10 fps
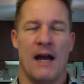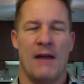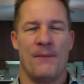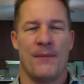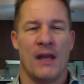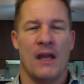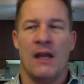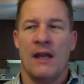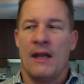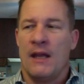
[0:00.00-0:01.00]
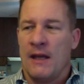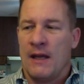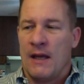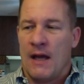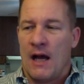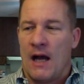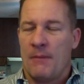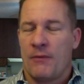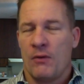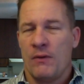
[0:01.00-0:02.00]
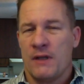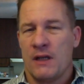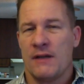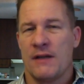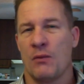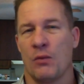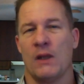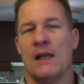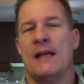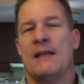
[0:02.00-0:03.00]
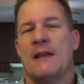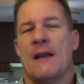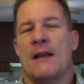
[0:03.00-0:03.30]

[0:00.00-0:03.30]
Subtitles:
I'm throwing this in because I realized,